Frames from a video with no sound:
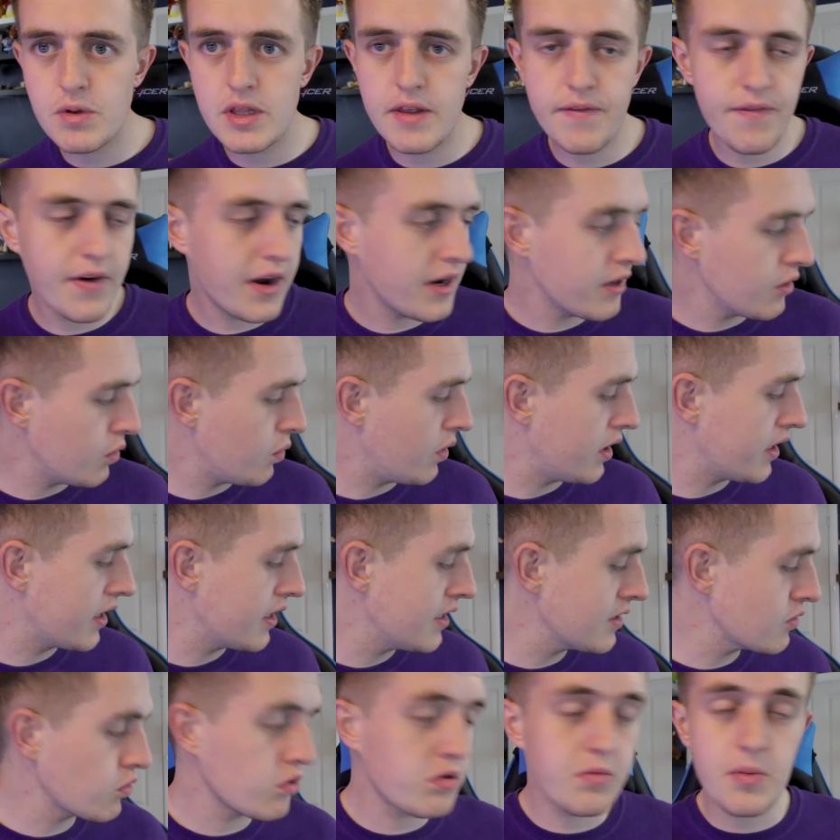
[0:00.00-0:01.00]
what the final one
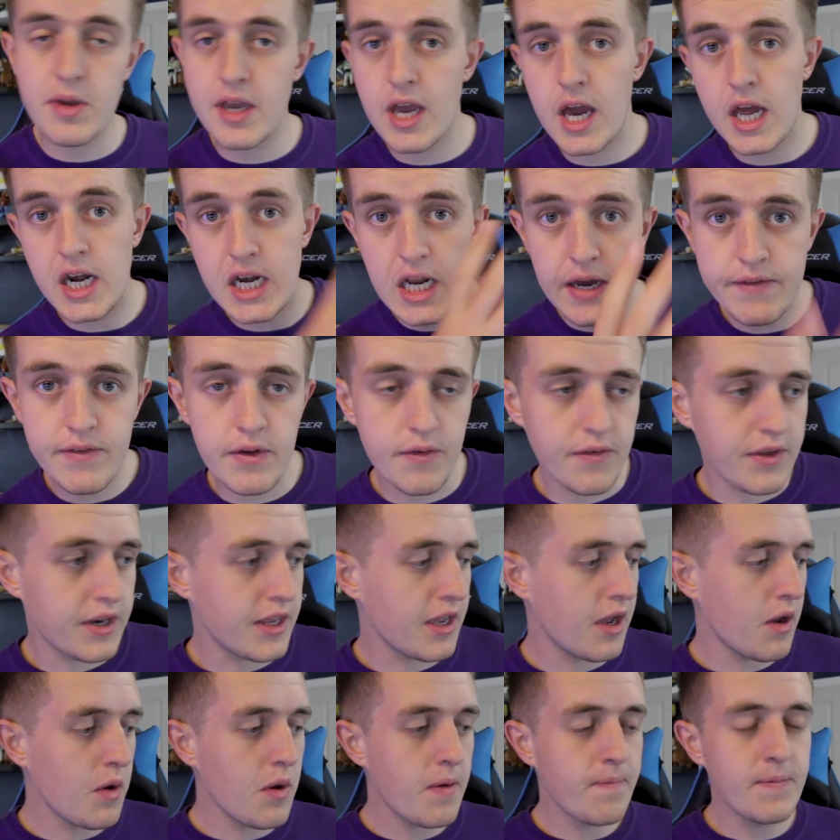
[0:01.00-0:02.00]
is, which will be another
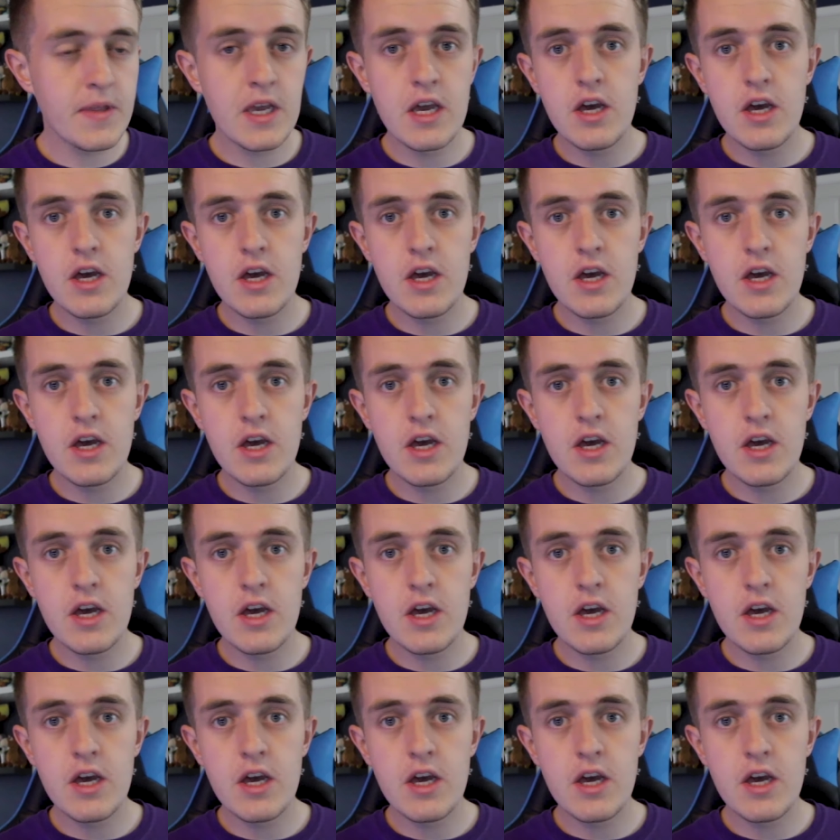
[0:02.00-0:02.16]
video.